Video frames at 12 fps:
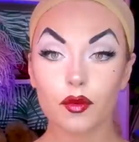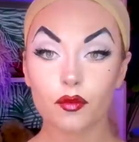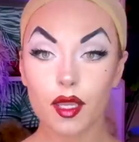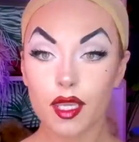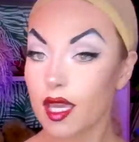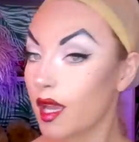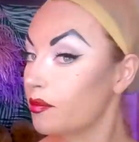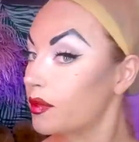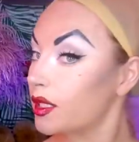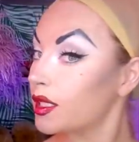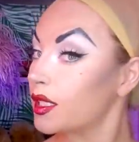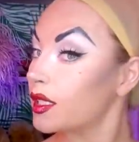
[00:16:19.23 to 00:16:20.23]
Wig cap
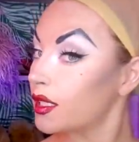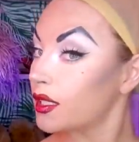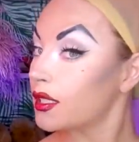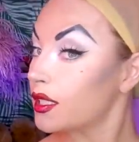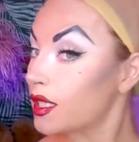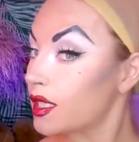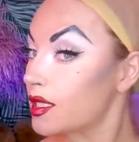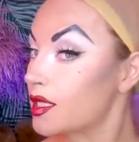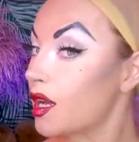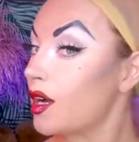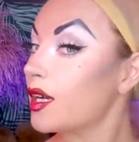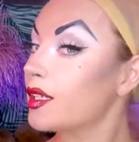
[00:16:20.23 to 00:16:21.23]

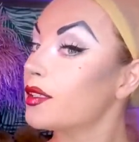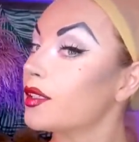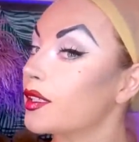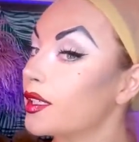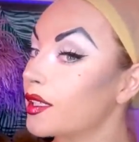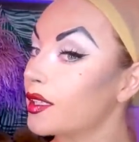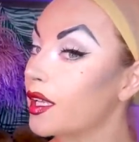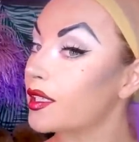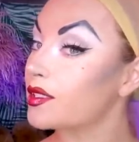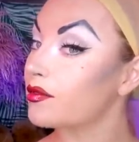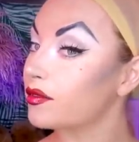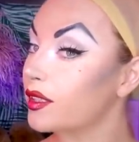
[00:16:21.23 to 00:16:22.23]
is on, looking
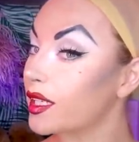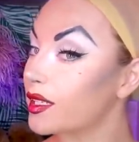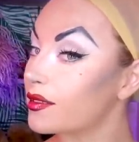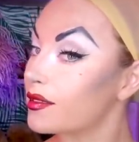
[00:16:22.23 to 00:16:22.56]
like deflated